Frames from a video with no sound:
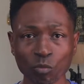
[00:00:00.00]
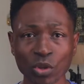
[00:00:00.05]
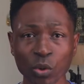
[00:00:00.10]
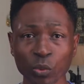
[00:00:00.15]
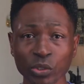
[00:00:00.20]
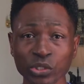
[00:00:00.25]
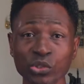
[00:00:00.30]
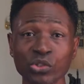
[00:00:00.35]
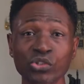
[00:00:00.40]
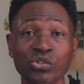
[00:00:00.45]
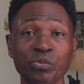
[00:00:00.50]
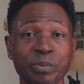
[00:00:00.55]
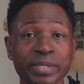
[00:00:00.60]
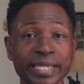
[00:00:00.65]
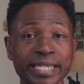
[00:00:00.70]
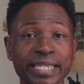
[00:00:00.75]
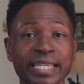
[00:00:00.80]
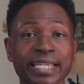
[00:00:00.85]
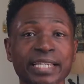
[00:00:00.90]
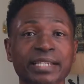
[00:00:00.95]
when you
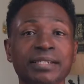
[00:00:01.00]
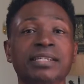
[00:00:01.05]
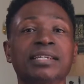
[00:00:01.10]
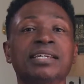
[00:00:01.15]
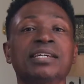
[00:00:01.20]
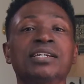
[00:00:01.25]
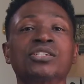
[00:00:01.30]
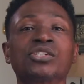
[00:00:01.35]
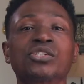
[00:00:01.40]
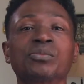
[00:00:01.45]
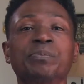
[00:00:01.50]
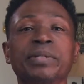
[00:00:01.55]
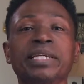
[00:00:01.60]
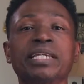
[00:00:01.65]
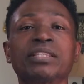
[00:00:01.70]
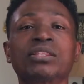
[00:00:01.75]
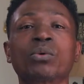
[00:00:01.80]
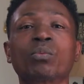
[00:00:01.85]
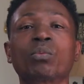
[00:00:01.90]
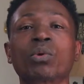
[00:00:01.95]
speak it,
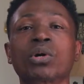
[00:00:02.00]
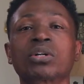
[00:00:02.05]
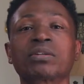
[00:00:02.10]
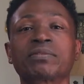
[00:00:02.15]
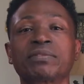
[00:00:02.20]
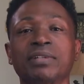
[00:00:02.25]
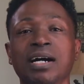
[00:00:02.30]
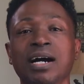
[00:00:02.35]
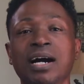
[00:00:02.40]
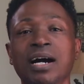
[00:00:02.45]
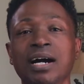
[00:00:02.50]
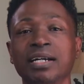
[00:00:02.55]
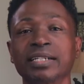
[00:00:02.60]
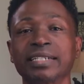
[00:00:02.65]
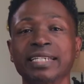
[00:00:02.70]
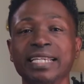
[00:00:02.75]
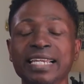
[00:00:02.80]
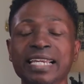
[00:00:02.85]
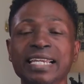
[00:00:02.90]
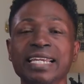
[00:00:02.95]
speak the word of
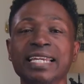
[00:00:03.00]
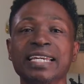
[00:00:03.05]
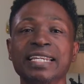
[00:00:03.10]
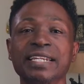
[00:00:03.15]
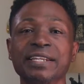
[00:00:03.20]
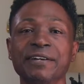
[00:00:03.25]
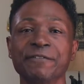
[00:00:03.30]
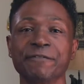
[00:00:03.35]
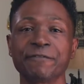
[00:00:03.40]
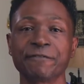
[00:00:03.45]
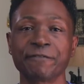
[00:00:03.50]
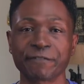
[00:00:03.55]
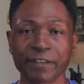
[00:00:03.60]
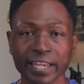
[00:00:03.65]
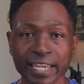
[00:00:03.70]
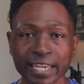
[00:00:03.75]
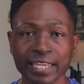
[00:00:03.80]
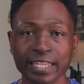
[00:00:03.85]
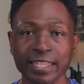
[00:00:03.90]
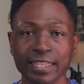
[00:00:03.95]
God in
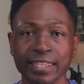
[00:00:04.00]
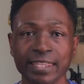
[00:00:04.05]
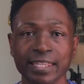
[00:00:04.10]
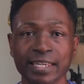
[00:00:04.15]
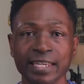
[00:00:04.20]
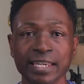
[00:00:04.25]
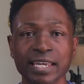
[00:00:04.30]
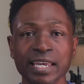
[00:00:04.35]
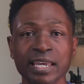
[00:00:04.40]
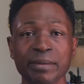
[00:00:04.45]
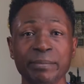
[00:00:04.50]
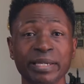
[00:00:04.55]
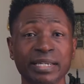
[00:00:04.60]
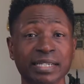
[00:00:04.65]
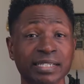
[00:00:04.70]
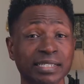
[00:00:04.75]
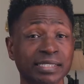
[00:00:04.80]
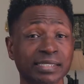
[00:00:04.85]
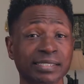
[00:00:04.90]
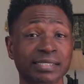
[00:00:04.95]
faith
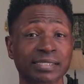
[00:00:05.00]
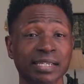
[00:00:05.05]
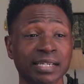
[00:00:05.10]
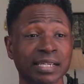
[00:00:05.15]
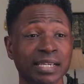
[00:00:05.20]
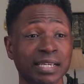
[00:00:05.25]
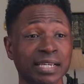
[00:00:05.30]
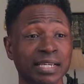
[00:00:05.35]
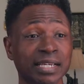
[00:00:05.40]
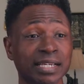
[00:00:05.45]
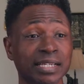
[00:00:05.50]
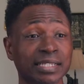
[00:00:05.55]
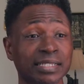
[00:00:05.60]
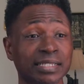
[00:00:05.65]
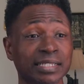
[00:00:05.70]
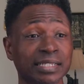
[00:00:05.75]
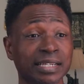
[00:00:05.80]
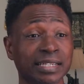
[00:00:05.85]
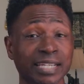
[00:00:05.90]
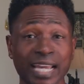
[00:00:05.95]
because
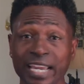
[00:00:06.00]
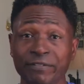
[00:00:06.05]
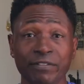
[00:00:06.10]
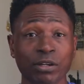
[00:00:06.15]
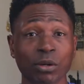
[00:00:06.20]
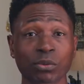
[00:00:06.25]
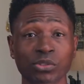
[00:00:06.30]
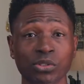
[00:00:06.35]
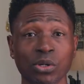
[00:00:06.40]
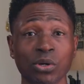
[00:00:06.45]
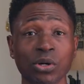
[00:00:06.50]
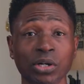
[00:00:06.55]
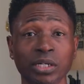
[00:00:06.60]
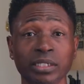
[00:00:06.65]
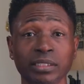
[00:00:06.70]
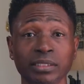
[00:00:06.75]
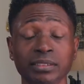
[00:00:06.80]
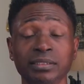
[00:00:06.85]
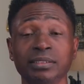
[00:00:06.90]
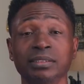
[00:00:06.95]
life goes on,
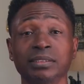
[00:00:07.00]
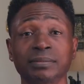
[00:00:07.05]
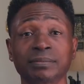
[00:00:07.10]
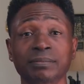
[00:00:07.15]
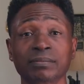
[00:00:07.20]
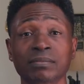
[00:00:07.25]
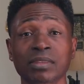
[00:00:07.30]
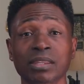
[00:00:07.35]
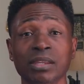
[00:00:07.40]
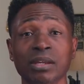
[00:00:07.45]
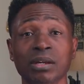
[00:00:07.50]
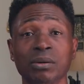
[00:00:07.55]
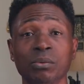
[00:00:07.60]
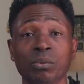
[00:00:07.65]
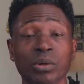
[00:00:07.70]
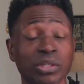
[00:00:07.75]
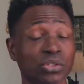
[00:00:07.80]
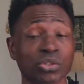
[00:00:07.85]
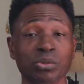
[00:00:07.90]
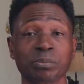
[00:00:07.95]

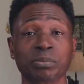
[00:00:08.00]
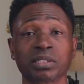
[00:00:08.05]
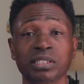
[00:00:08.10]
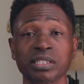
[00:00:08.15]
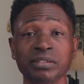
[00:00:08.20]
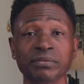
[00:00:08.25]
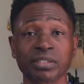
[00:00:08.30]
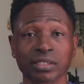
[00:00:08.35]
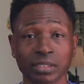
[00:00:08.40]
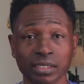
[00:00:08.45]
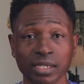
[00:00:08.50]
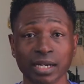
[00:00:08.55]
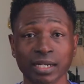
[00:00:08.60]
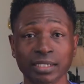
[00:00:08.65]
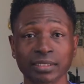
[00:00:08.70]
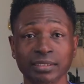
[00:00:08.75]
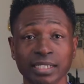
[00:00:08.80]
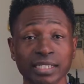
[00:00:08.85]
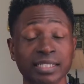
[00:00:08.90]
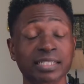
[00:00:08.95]
whether you believe it or
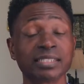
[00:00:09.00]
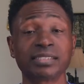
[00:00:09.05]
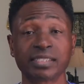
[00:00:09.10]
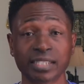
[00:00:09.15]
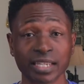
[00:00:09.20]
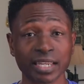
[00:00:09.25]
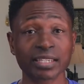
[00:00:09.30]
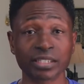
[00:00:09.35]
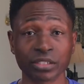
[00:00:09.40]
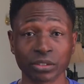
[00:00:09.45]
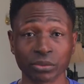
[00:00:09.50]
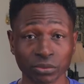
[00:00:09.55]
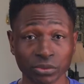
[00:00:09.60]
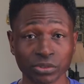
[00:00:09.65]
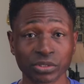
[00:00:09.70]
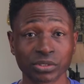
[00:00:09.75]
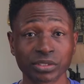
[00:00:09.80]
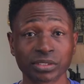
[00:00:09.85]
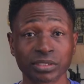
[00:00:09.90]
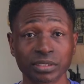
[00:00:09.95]
not, it
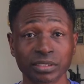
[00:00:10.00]
continues.